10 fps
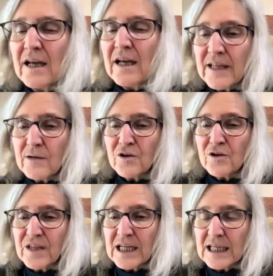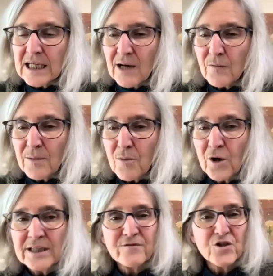they were thinking at one
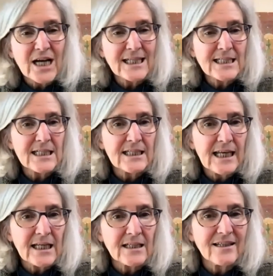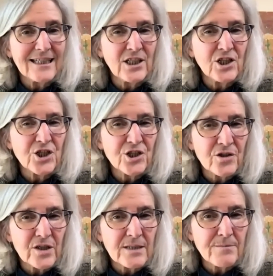point of trying to get
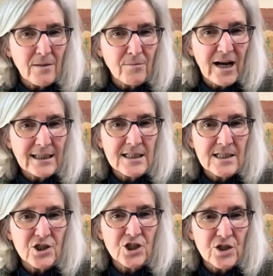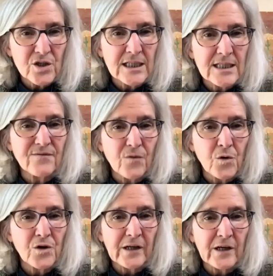malpractice insurance for
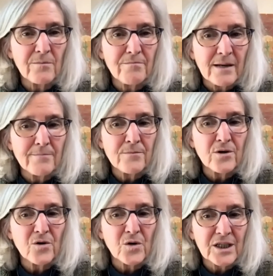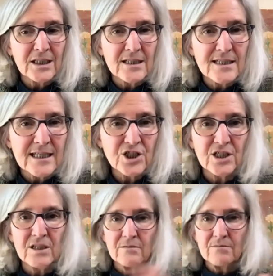their member
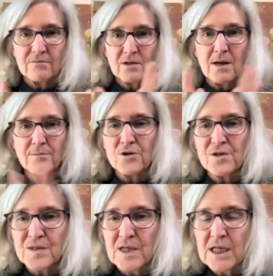organization, their members.